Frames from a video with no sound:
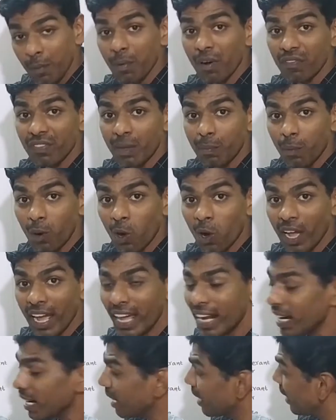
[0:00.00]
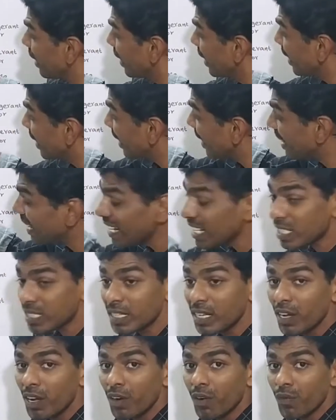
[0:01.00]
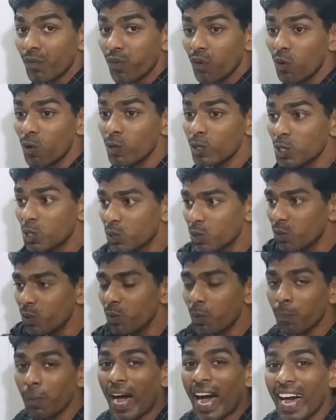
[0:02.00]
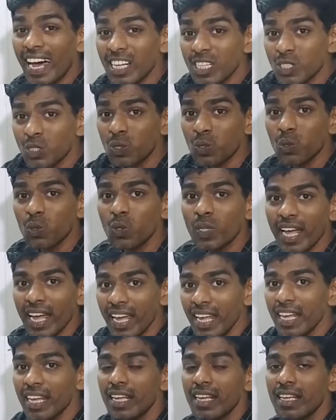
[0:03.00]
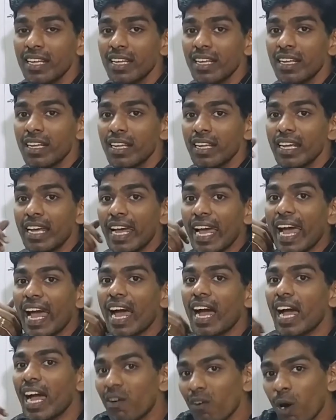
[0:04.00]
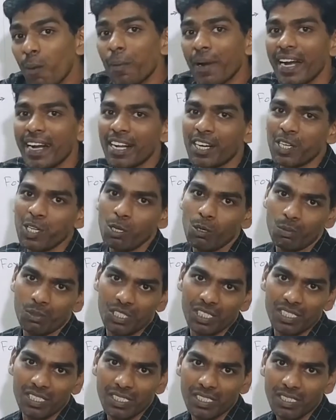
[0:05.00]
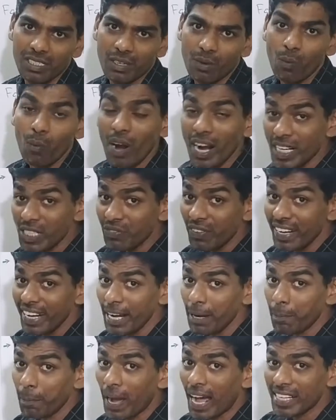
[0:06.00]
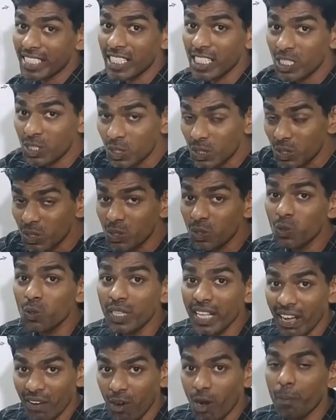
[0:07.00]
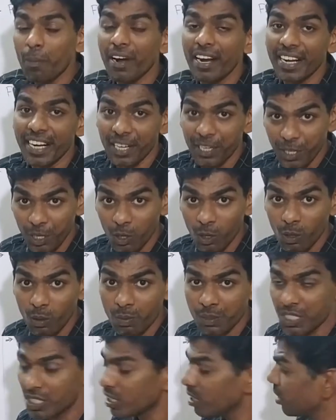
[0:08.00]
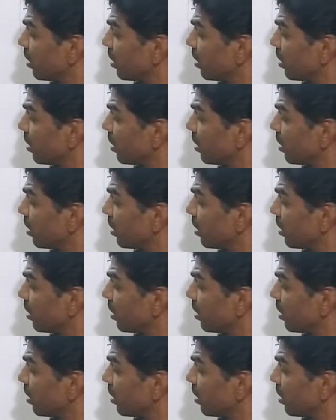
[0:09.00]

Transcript: of the blower. It is forced to pass through the evaporator tubes. Once when it passes through the evaporator tubes,